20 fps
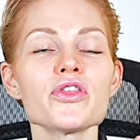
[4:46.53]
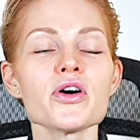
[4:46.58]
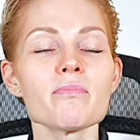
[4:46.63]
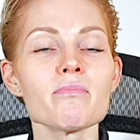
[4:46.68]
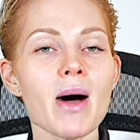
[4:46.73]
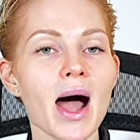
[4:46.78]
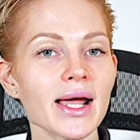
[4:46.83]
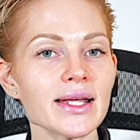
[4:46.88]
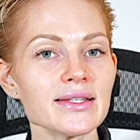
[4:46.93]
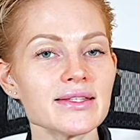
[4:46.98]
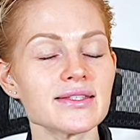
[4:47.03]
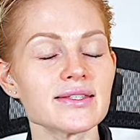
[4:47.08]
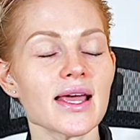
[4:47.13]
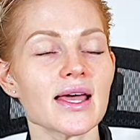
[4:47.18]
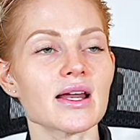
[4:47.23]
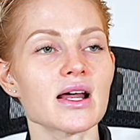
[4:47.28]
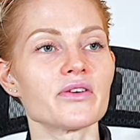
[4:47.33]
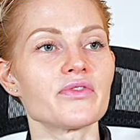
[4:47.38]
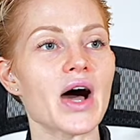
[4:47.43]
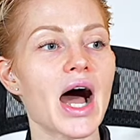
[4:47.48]
the
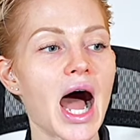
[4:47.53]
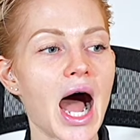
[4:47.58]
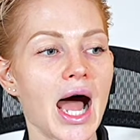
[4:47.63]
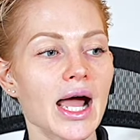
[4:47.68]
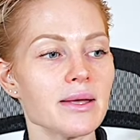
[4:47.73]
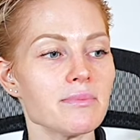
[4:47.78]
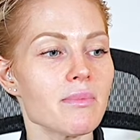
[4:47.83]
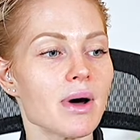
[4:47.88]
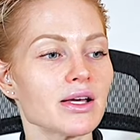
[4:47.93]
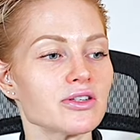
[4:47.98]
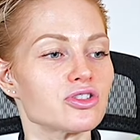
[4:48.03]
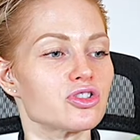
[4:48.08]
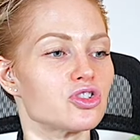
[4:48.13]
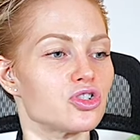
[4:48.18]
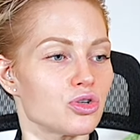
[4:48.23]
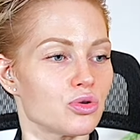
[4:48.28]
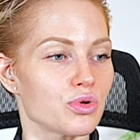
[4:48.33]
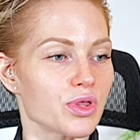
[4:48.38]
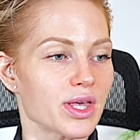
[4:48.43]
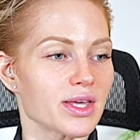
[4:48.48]
mindset of I must
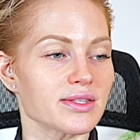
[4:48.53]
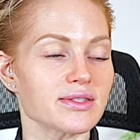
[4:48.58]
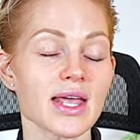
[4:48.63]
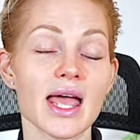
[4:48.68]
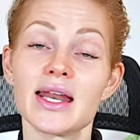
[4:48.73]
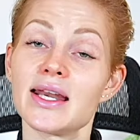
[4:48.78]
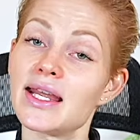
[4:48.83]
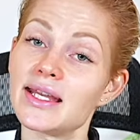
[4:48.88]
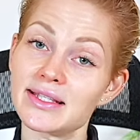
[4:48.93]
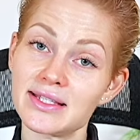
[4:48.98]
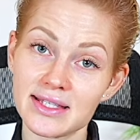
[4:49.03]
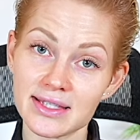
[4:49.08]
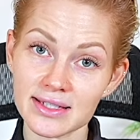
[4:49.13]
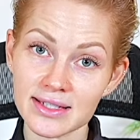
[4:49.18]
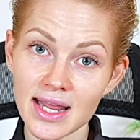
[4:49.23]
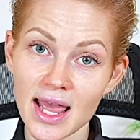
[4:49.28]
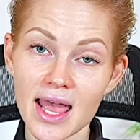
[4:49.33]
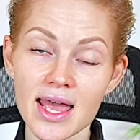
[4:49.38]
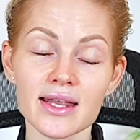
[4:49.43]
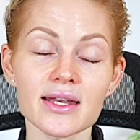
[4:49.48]
do this and
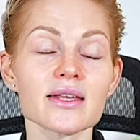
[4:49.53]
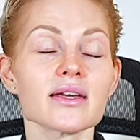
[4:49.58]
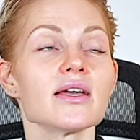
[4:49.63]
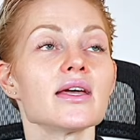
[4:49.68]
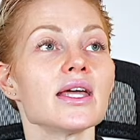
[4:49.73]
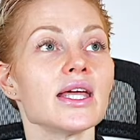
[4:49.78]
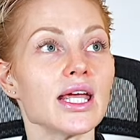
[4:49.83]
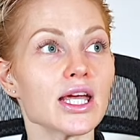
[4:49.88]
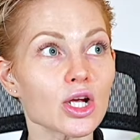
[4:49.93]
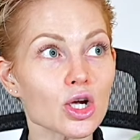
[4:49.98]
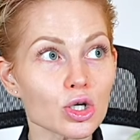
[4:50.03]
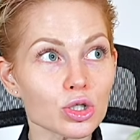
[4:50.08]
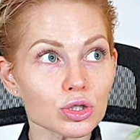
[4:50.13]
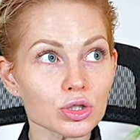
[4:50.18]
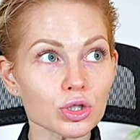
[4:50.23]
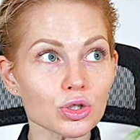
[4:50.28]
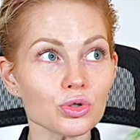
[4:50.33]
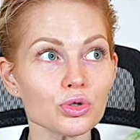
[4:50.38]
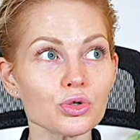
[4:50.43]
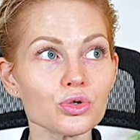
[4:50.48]
instead
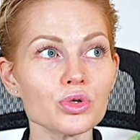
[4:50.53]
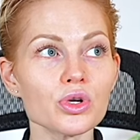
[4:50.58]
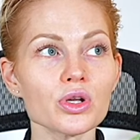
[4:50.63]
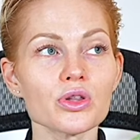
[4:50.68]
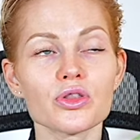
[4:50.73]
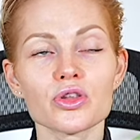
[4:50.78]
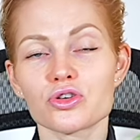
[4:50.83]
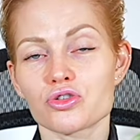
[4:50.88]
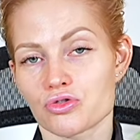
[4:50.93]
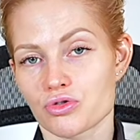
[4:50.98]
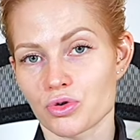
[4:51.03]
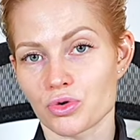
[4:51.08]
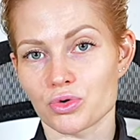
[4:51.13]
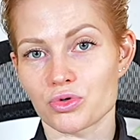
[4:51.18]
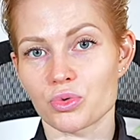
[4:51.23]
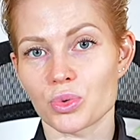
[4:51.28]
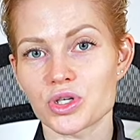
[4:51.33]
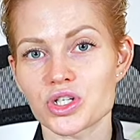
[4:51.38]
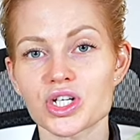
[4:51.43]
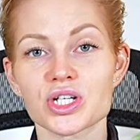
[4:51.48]
include the truth,
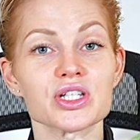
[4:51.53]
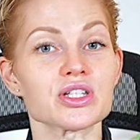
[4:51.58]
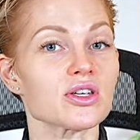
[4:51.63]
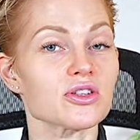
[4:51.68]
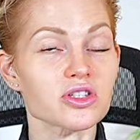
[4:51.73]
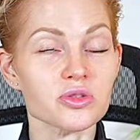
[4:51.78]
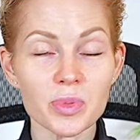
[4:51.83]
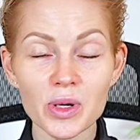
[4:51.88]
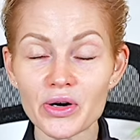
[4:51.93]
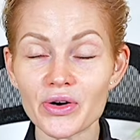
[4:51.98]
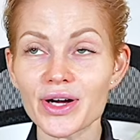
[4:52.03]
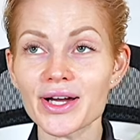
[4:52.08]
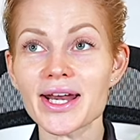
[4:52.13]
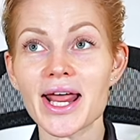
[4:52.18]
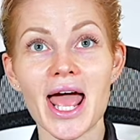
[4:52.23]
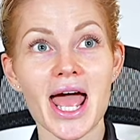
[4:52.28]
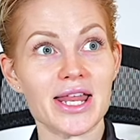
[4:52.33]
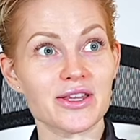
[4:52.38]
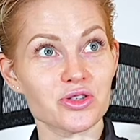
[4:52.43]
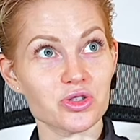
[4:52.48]
which is spirit
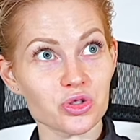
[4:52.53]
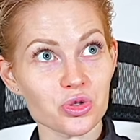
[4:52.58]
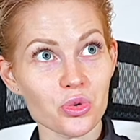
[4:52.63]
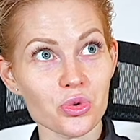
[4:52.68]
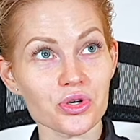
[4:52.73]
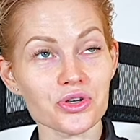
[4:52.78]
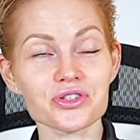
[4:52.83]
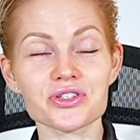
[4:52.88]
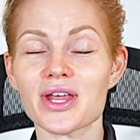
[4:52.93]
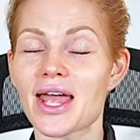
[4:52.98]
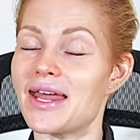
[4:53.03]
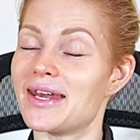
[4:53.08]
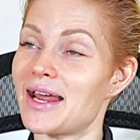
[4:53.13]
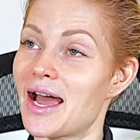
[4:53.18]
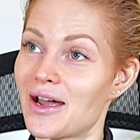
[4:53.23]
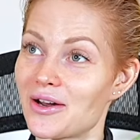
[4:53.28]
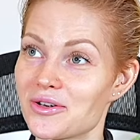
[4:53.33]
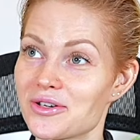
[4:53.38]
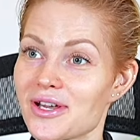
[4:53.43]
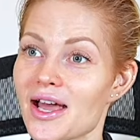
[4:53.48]
and source and
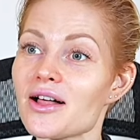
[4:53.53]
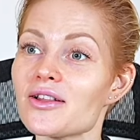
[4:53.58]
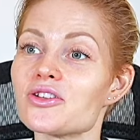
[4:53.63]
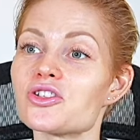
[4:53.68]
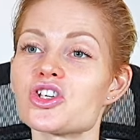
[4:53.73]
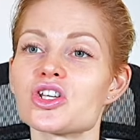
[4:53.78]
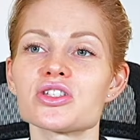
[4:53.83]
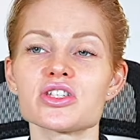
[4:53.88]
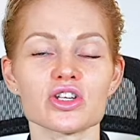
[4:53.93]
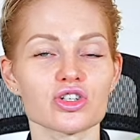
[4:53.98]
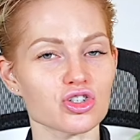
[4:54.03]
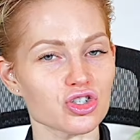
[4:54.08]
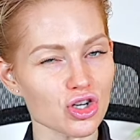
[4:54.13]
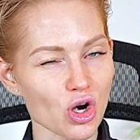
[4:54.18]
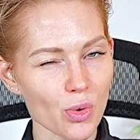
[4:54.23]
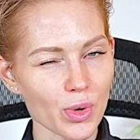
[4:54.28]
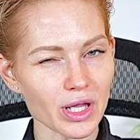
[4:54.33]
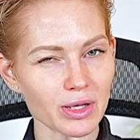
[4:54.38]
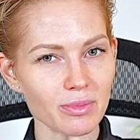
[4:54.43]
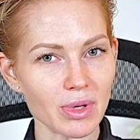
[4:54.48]
higher intelligence is
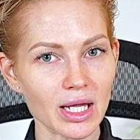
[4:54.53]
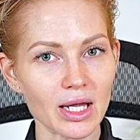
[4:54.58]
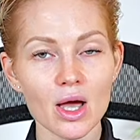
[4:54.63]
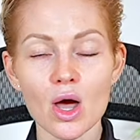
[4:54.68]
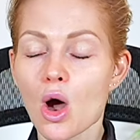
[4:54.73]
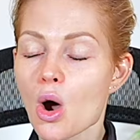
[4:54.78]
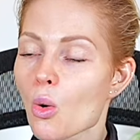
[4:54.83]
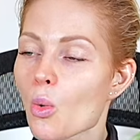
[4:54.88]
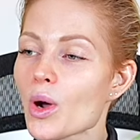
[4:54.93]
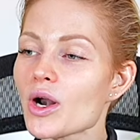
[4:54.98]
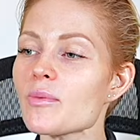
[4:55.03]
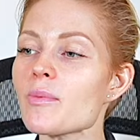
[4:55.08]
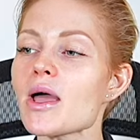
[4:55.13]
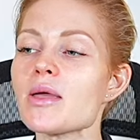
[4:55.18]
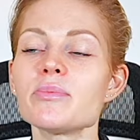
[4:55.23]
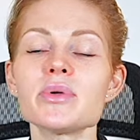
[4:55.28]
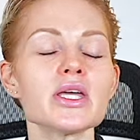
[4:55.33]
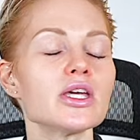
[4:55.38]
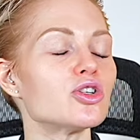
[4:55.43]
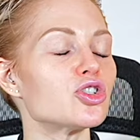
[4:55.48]
showing me. What am I
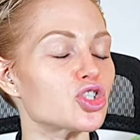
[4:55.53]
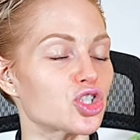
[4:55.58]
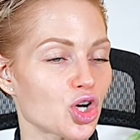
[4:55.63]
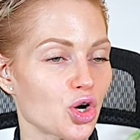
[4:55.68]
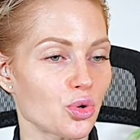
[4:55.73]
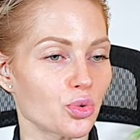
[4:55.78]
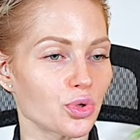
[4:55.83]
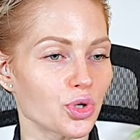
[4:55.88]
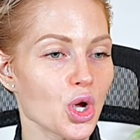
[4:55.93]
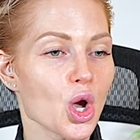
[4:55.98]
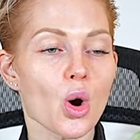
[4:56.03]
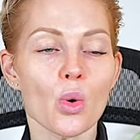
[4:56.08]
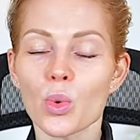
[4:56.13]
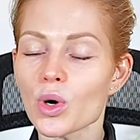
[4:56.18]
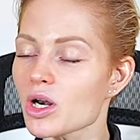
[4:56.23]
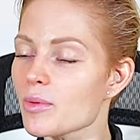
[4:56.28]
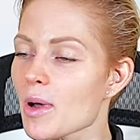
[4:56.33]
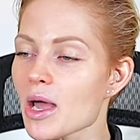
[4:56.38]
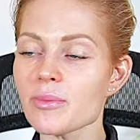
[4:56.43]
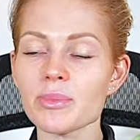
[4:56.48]
being shown?
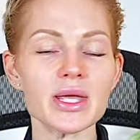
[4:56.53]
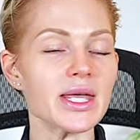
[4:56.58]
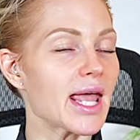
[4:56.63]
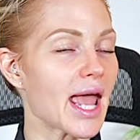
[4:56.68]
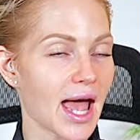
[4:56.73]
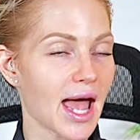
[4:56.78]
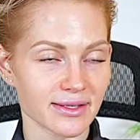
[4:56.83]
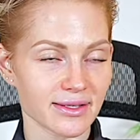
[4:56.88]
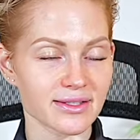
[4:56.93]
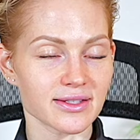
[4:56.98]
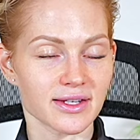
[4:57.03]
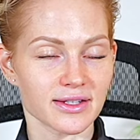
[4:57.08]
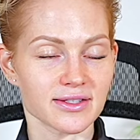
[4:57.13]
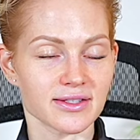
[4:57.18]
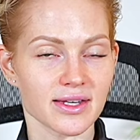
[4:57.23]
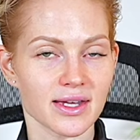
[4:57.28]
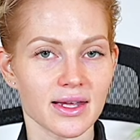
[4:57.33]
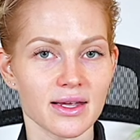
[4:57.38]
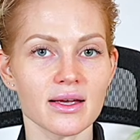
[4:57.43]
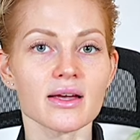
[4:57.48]
What am I being asked to
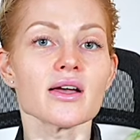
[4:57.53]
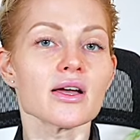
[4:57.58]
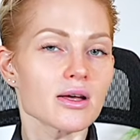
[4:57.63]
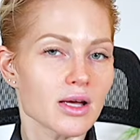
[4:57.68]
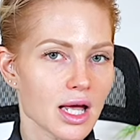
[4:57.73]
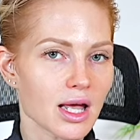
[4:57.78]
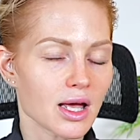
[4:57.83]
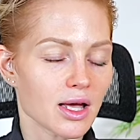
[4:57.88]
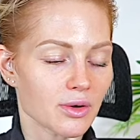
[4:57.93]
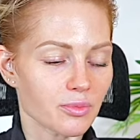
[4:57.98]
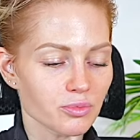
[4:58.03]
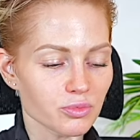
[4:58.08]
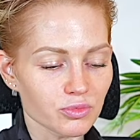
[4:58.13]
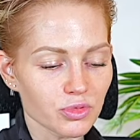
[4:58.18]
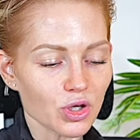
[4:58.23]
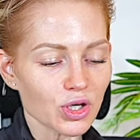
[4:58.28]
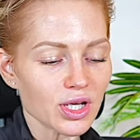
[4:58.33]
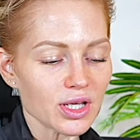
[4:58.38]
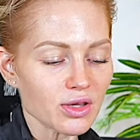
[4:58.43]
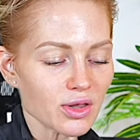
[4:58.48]
see? Eh, eh,
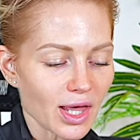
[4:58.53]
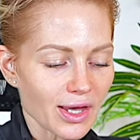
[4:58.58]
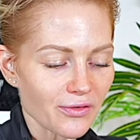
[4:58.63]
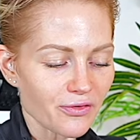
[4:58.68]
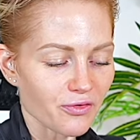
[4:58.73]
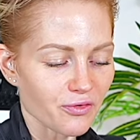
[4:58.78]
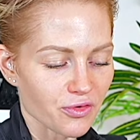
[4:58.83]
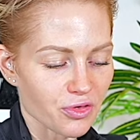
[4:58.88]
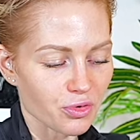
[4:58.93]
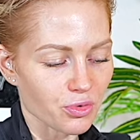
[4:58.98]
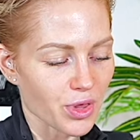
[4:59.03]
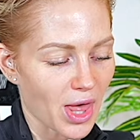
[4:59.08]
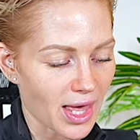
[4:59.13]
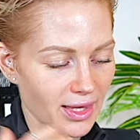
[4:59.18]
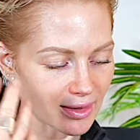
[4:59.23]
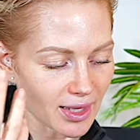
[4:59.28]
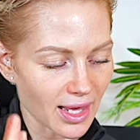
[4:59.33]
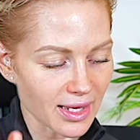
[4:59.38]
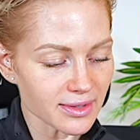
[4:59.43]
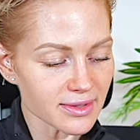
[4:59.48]
look at life through that
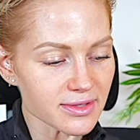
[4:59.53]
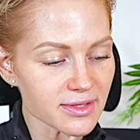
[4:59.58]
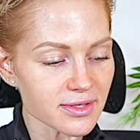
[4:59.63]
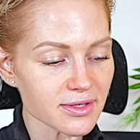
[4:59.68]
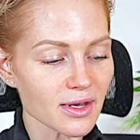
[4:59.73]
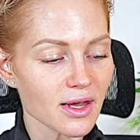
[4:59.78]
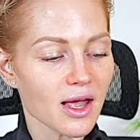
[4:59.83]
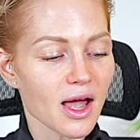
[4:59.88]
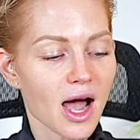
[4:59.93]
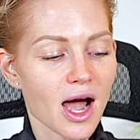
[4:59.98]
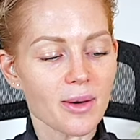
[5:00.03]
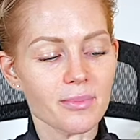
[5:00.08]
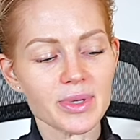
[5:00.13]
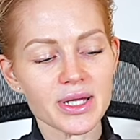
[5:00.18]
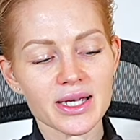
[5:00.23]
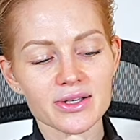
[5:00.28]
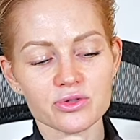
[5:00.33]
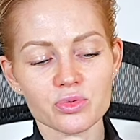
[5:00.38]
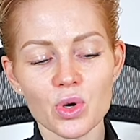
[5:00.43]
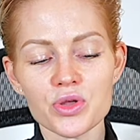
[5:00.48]
lens um,
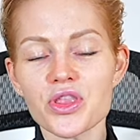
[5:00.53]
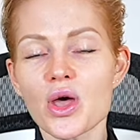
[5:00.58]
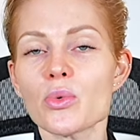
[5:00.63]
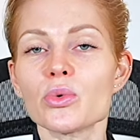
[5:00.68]
because what that